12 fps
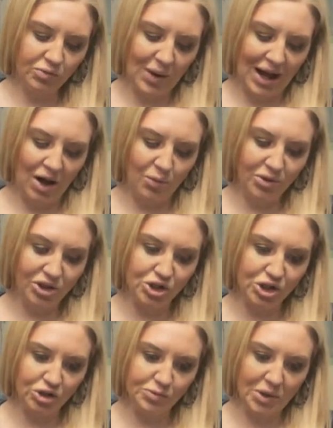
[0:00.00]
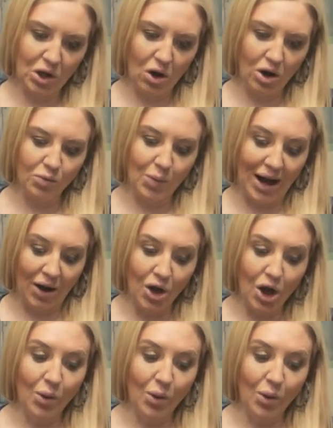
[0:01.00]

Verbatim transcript: Wow, with the judgment card. Wow.